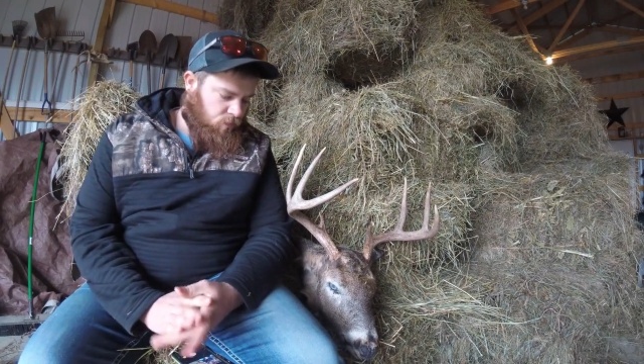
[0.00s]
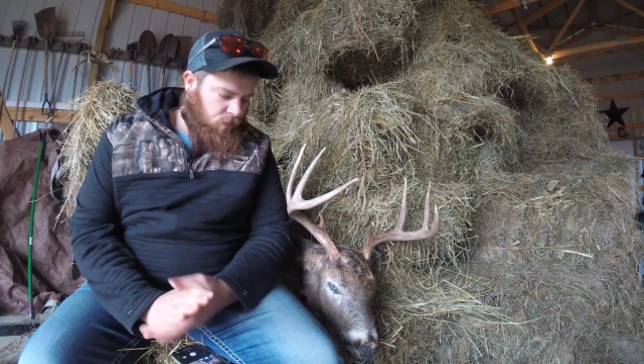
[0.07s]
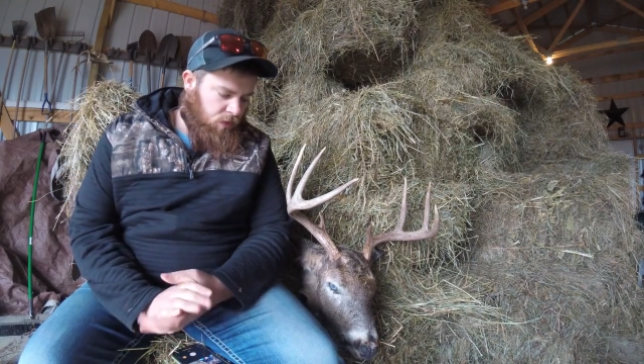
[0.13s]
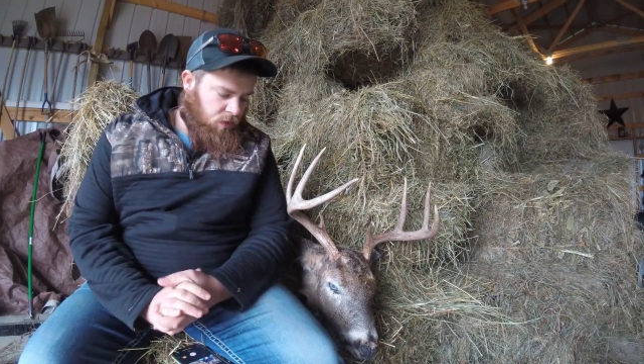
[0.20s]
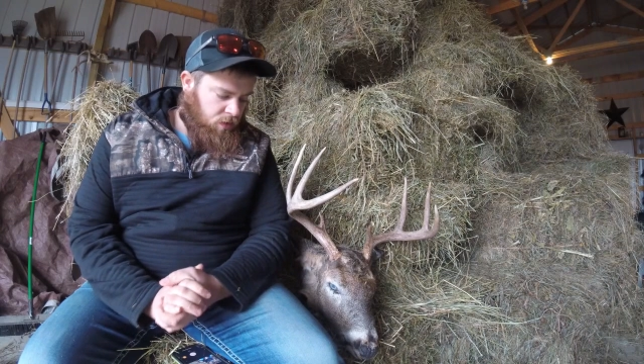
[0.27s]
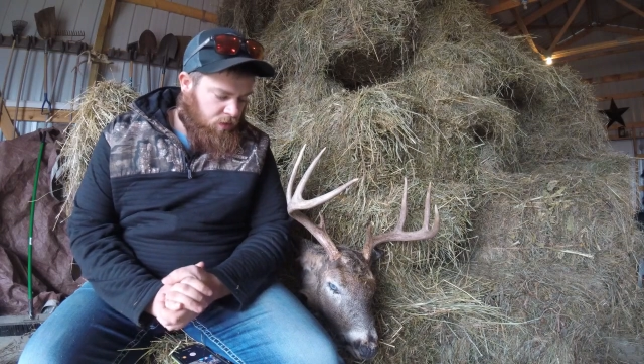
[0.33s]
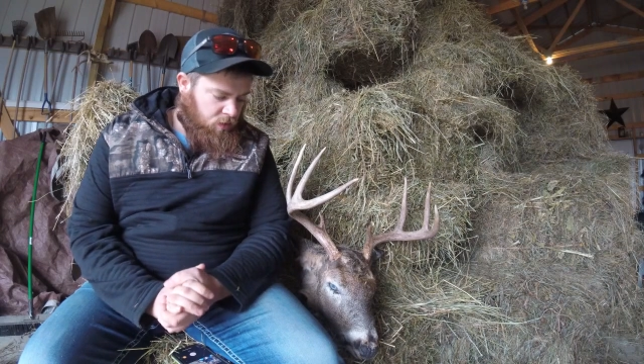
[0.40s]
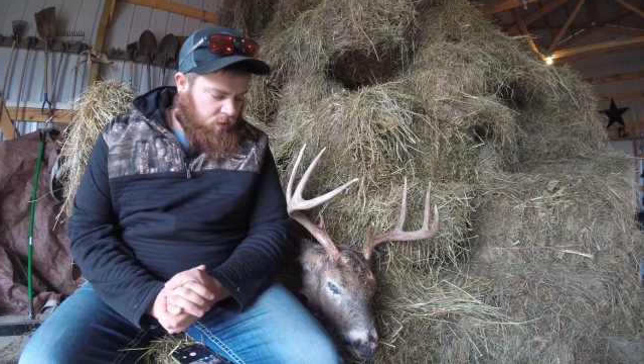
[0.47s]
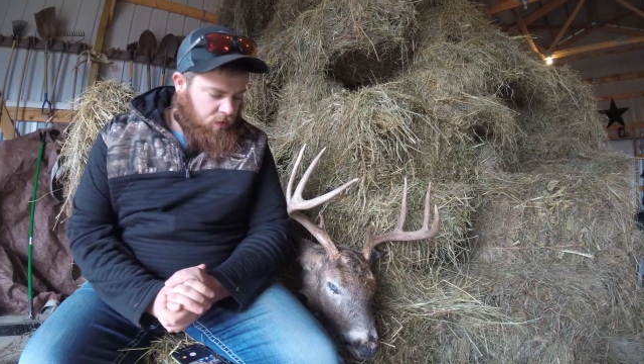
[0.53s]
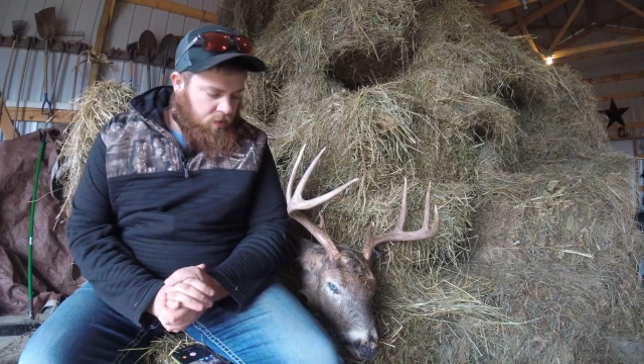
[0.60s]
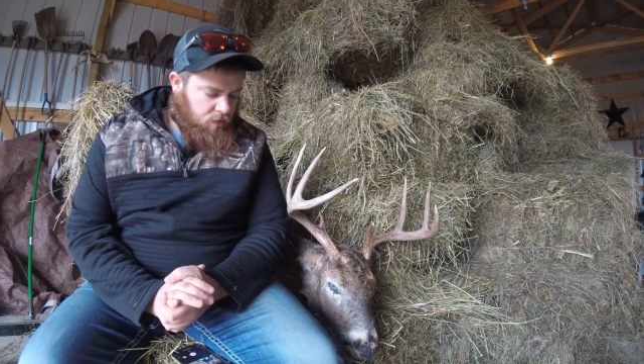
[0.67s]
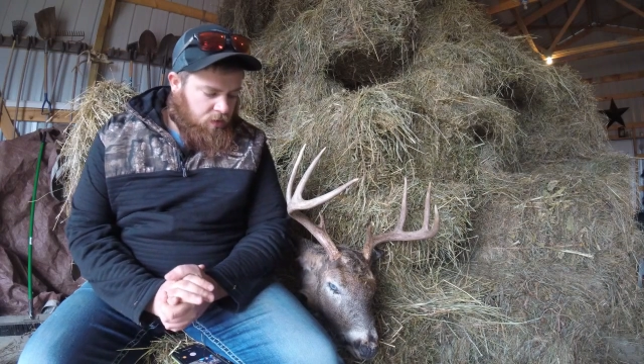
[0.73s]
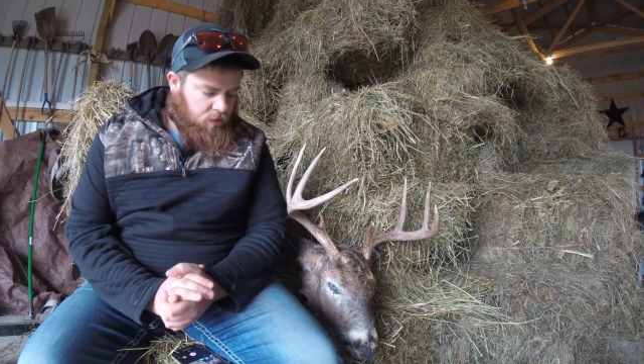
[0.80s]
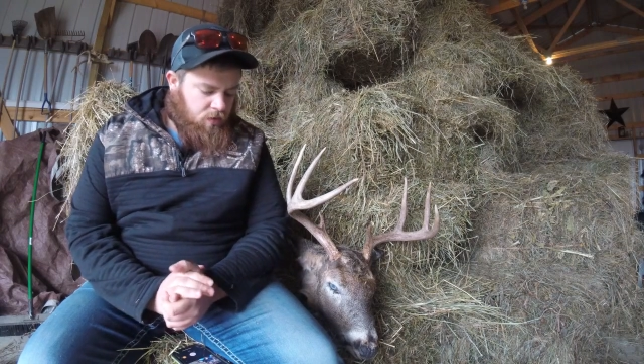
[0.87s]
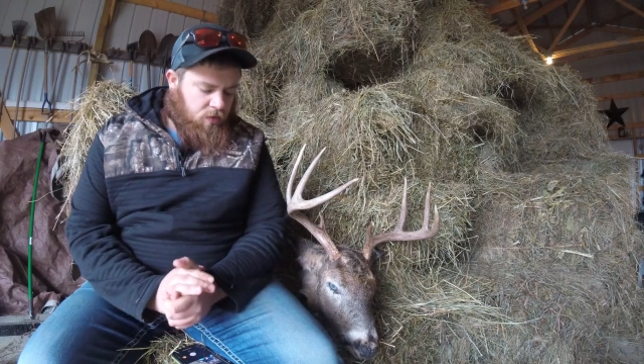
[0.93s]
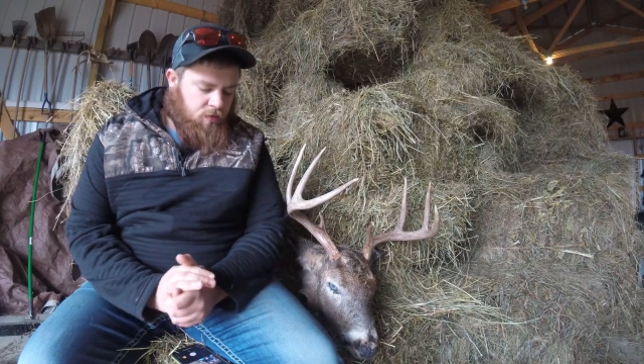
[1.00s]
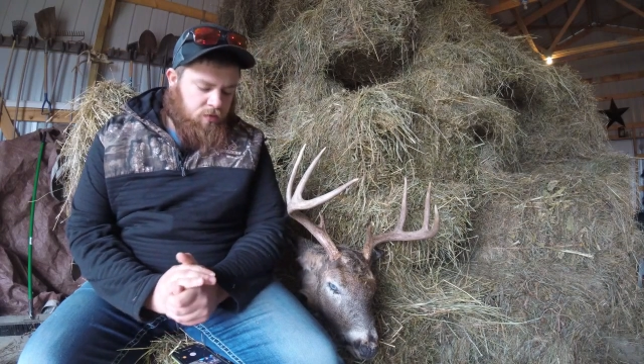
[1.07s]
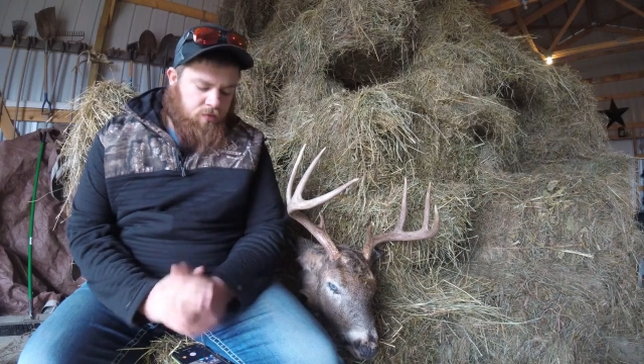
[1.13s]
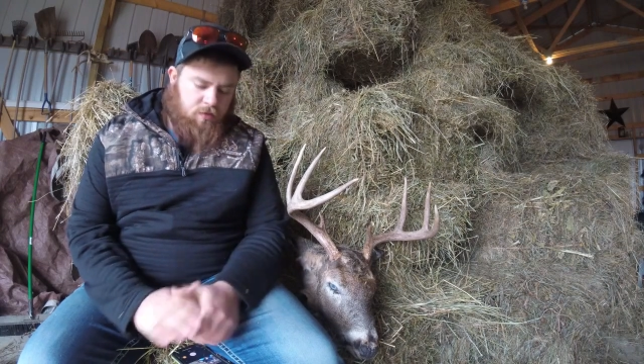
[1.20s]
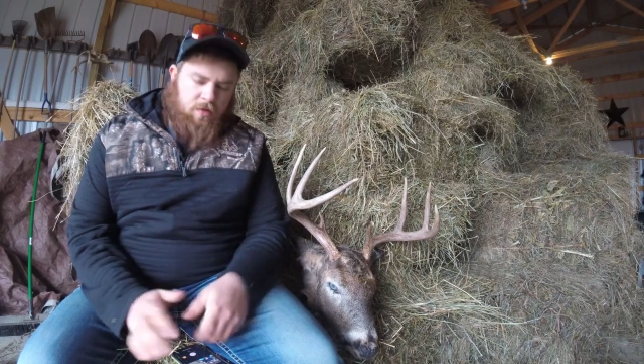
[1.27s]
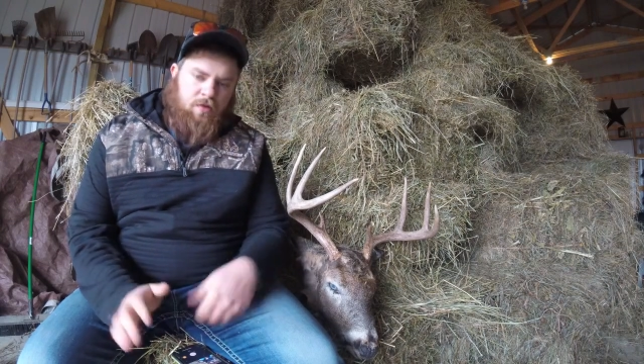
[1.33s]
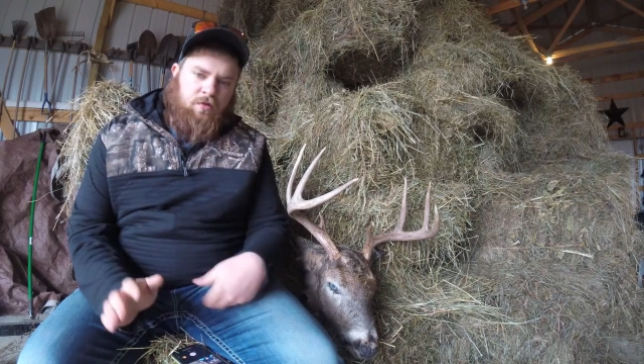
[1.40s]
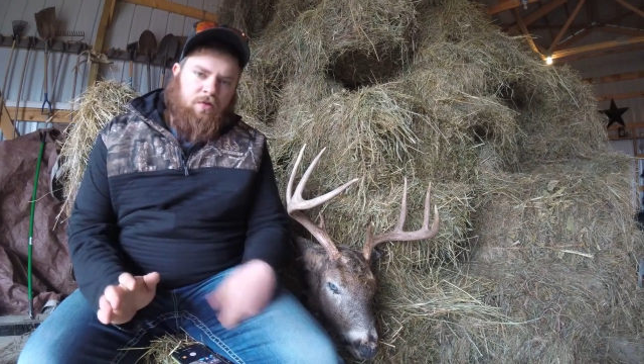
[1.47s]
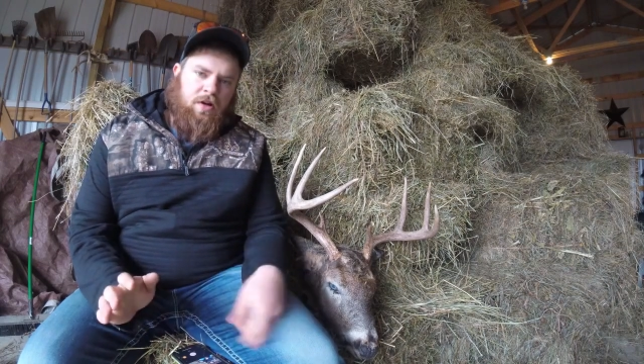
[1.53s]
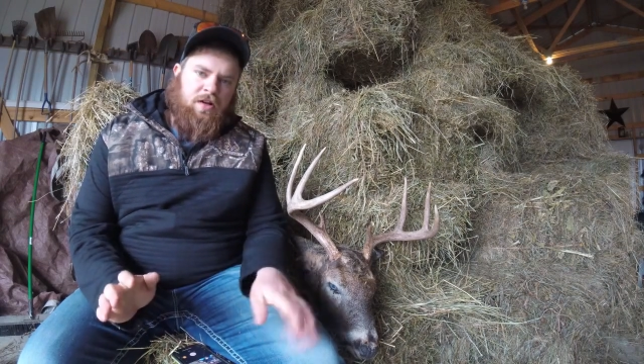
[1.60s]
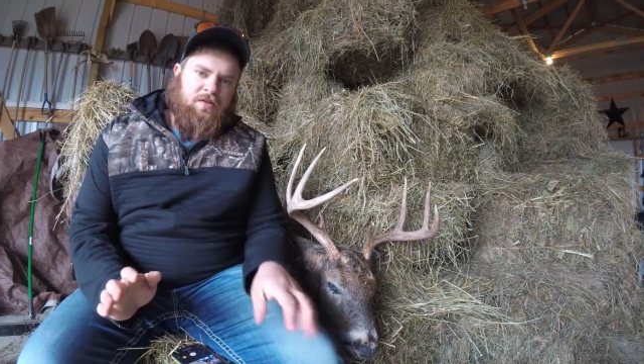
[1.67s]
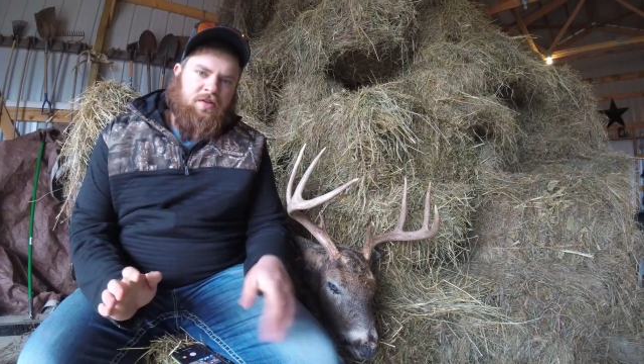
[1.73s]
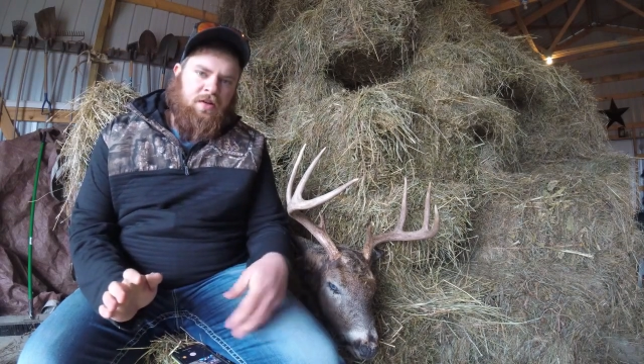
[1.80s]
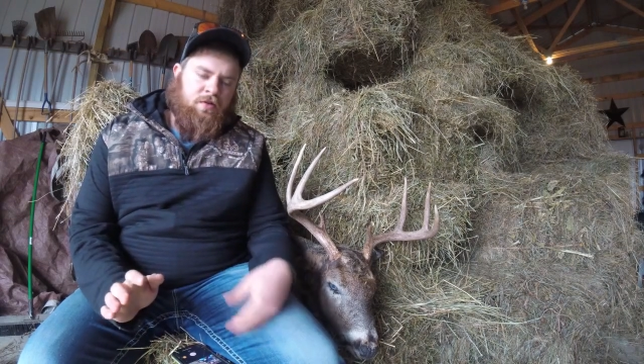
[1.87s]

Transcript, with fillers: Congrats